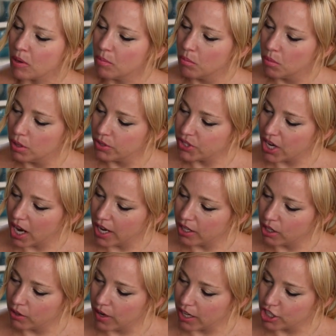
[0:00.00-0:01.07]

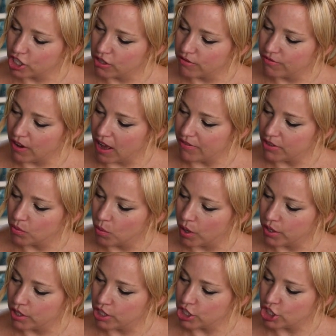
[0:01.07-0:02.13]
Multi-correction
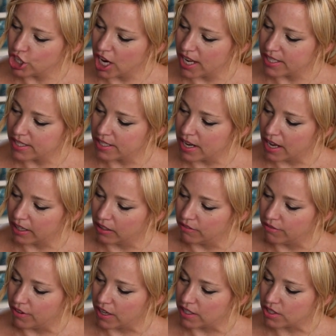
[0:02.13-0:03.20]
5-in-1 chest, neck,
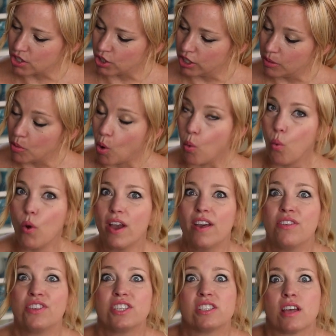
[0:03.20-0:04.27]
and face cream
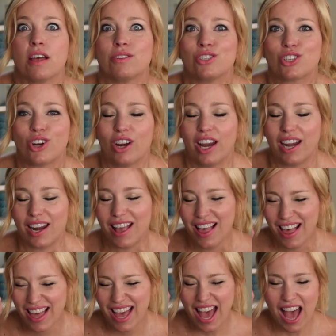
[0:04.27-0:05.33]
with sunscreen.
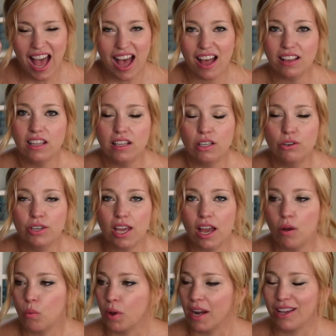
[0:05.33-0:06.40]

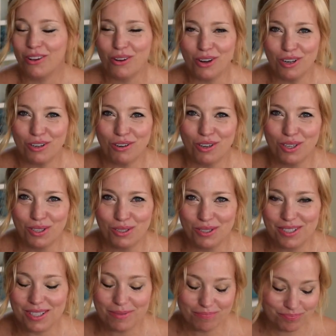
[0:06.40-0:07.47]
Hallelujah, when I go on a
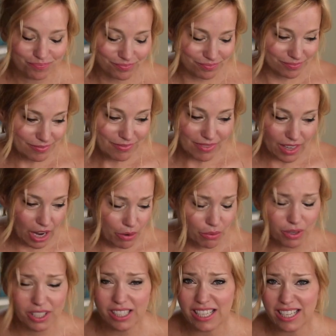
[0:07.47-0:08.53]
cruise, I
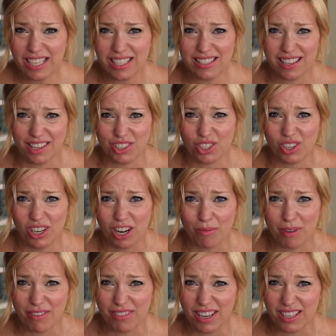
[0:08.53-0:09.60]
really need sunscreen
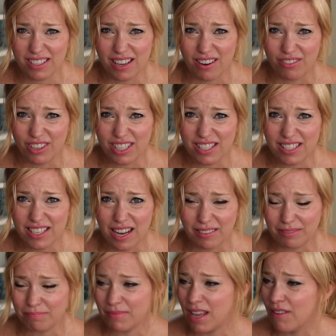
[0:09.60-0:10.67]
on my face every
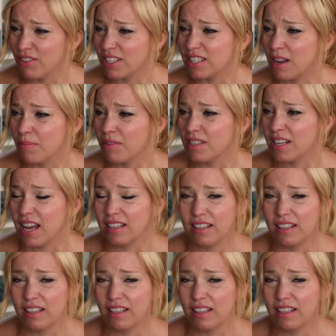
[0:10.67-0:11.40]
step of the day.